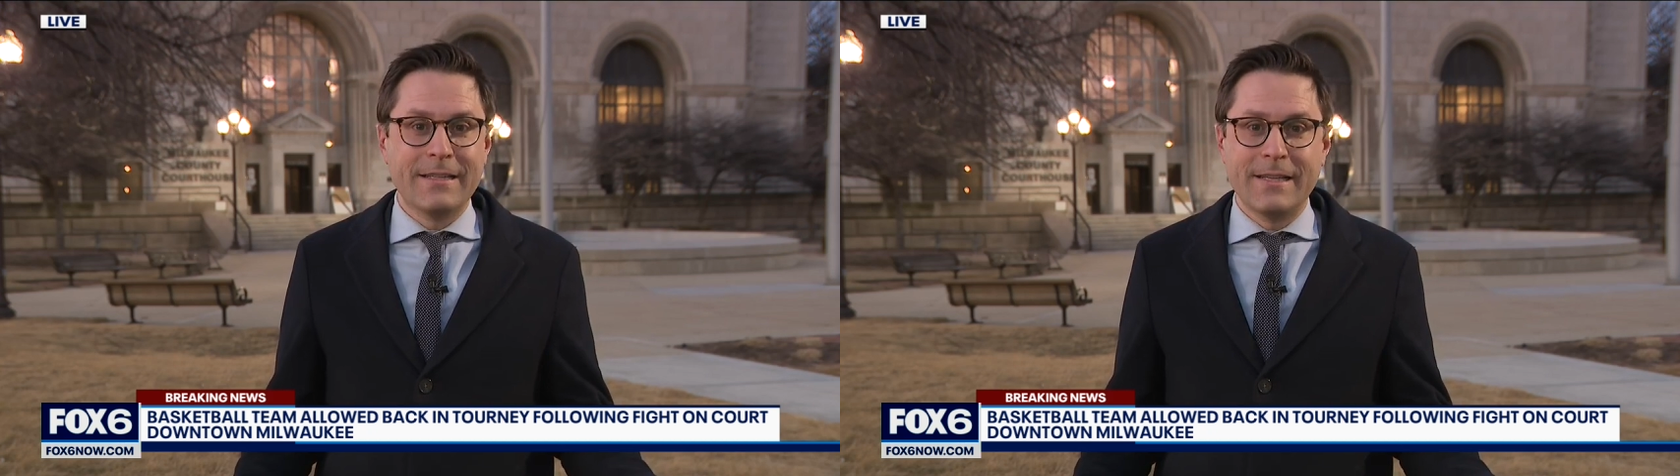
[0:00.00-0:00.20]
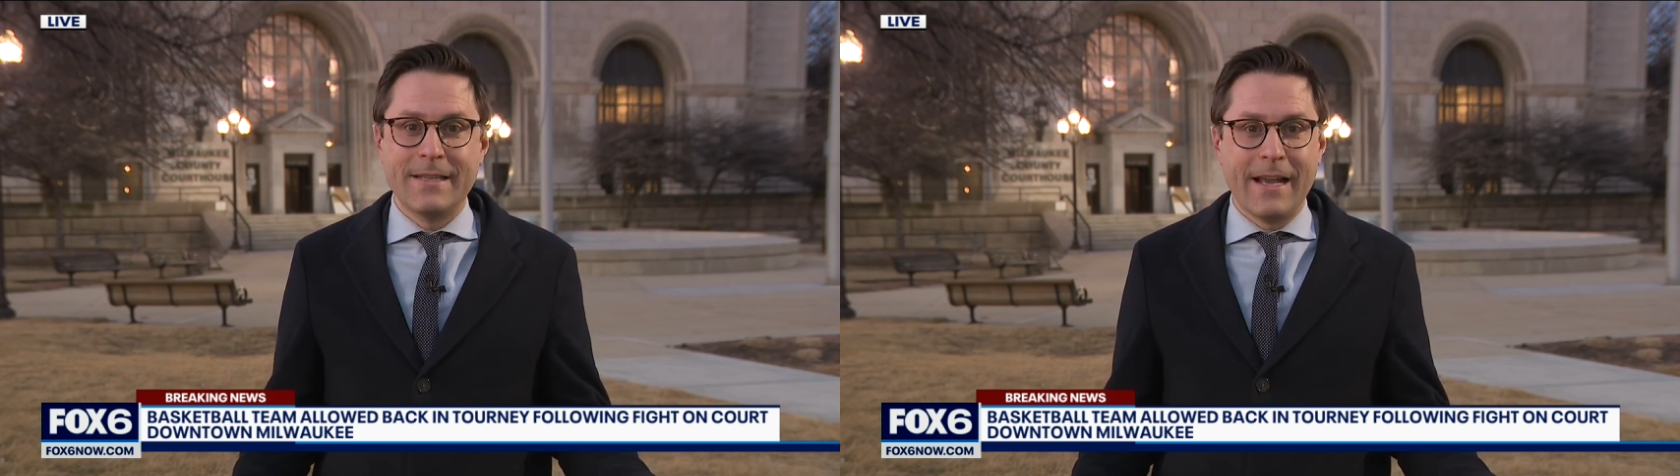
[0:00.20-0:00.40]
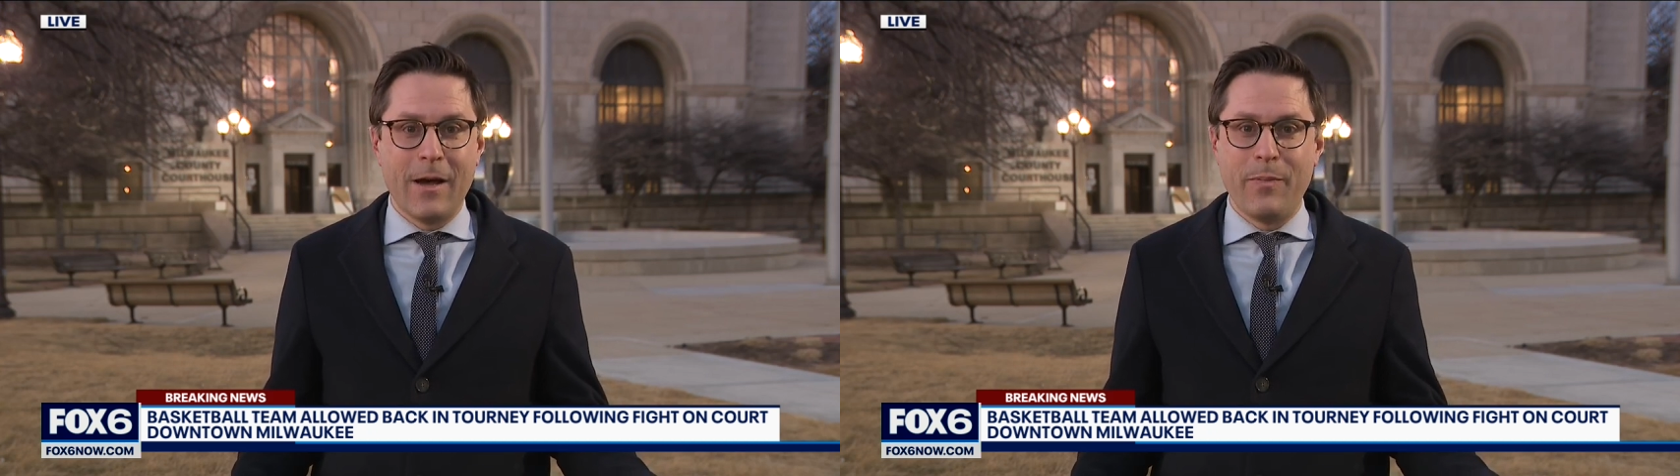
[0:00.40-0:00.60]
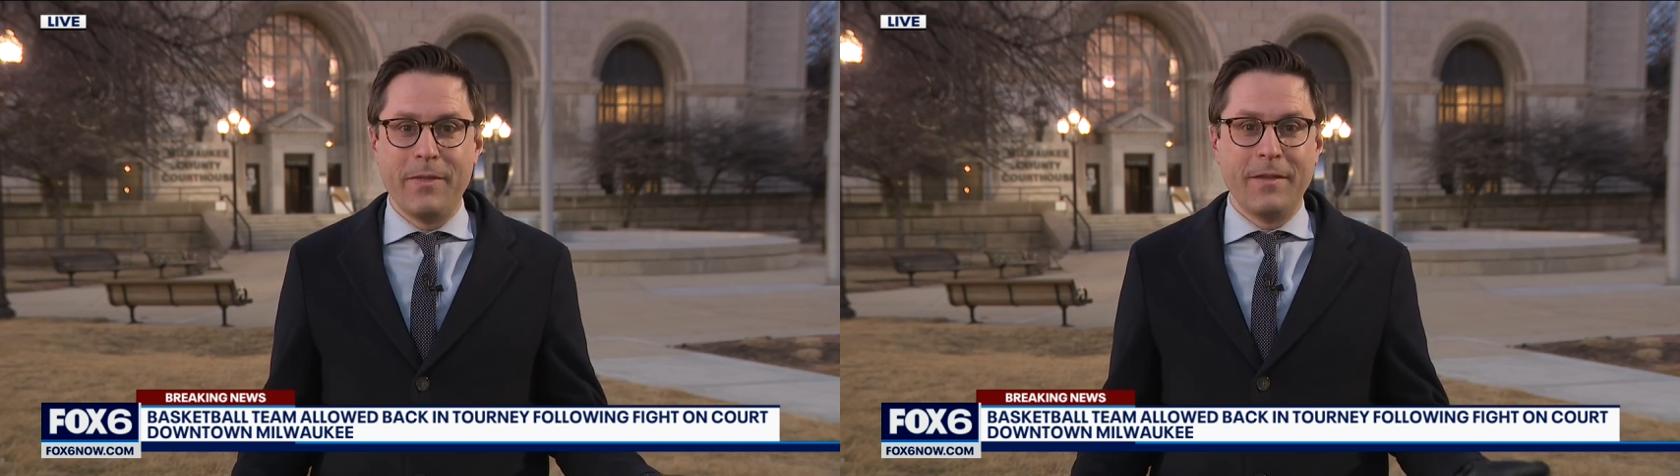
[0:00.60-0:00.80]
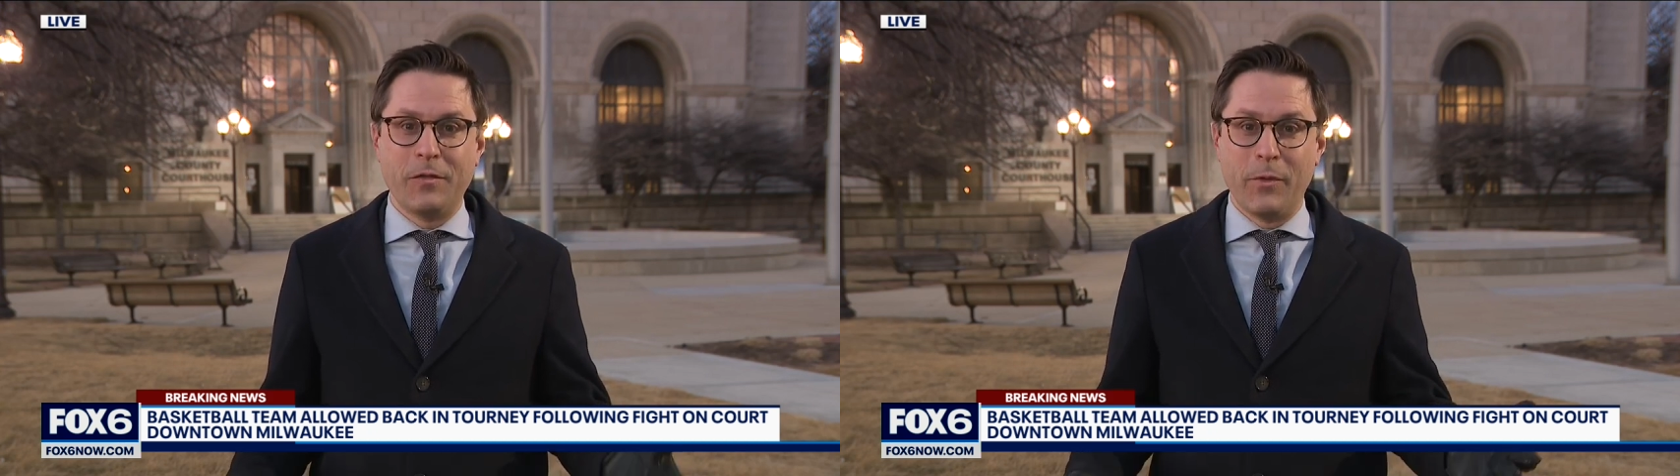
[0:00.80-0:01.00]
to set up
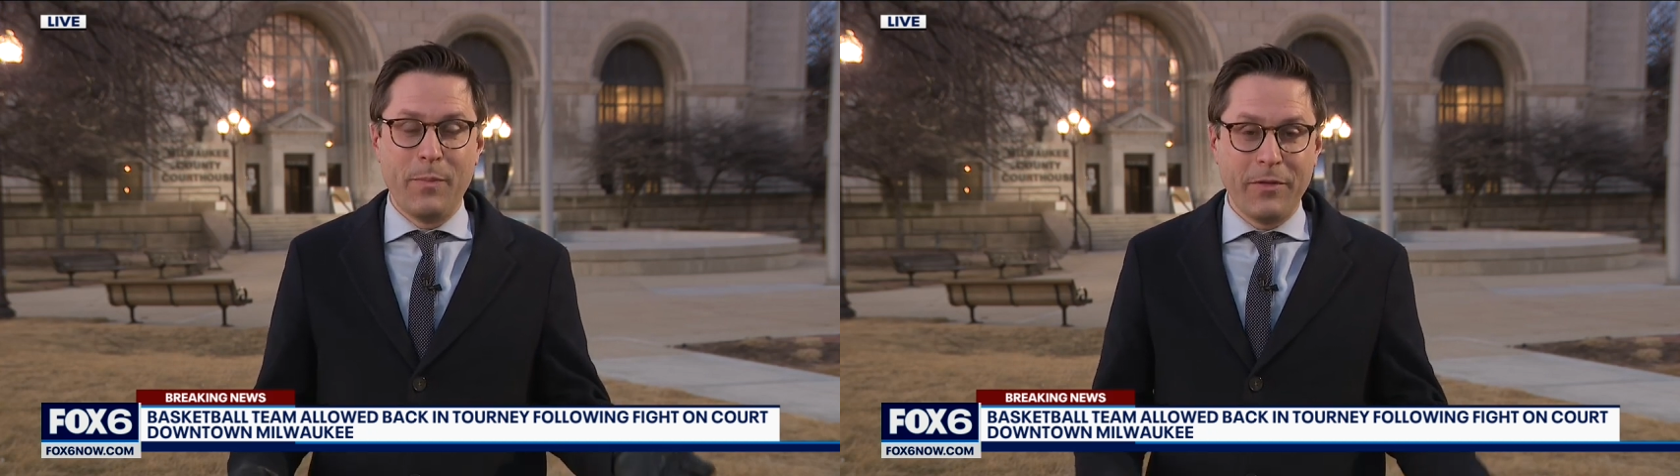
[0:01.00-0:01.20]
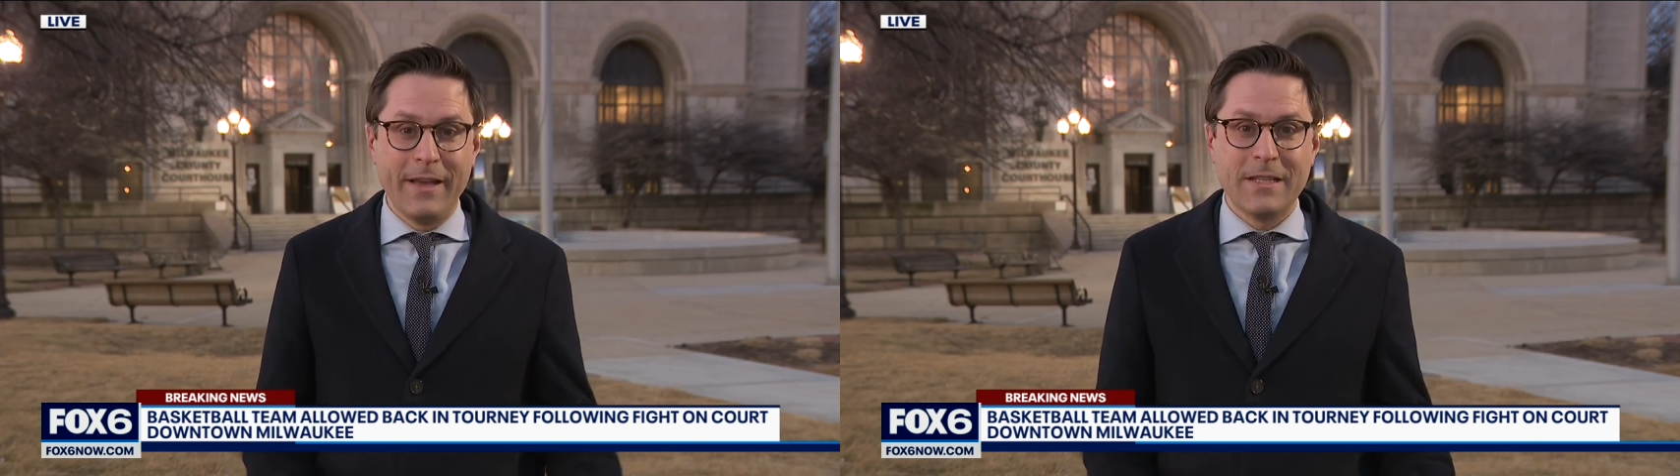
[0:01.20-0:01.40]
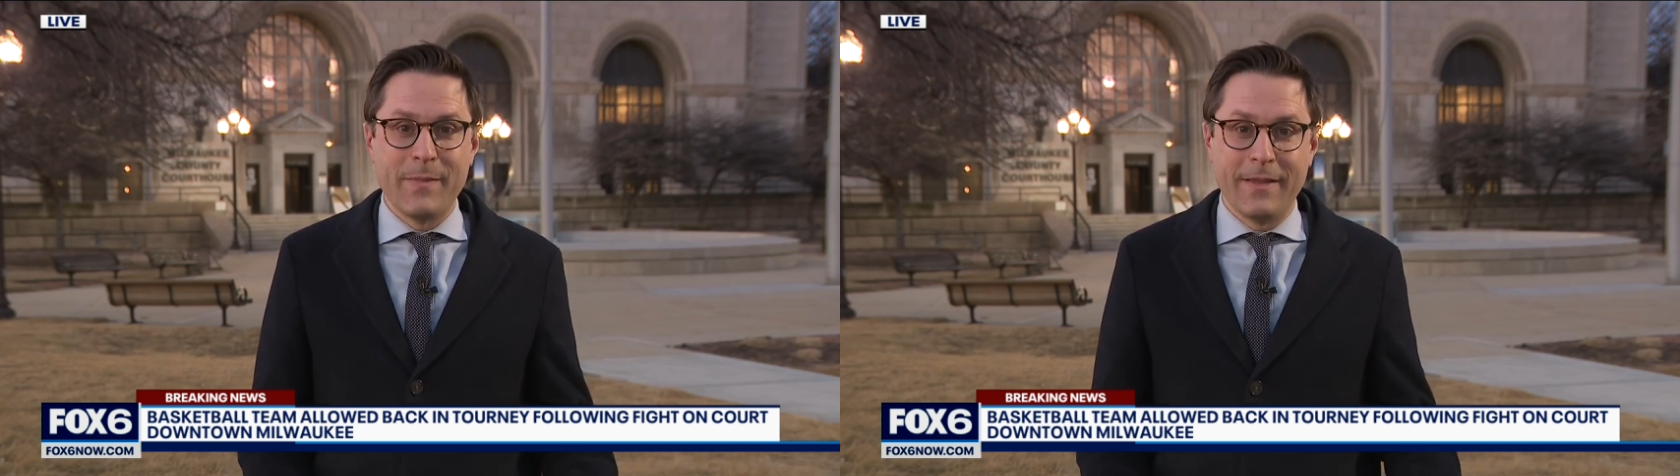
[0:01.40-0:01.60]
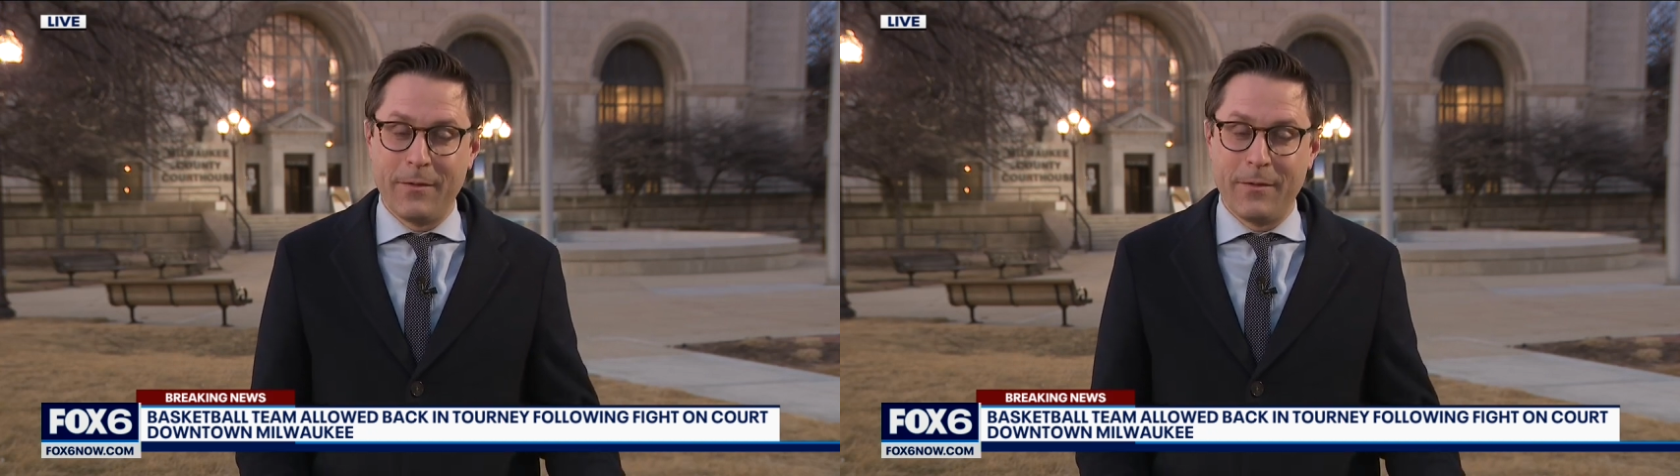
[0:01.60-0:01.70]
this replacement,